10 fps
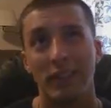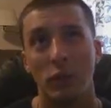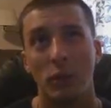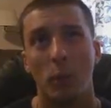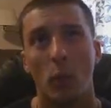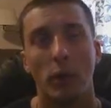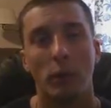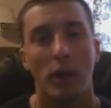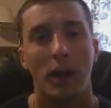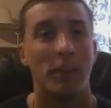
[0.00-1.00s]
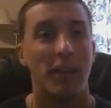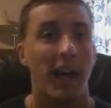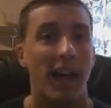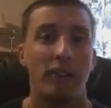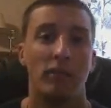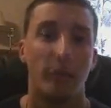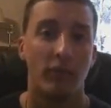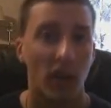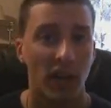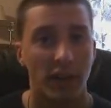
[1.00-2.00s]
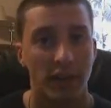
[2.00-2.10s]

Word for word: to a point where I'm not having fun on the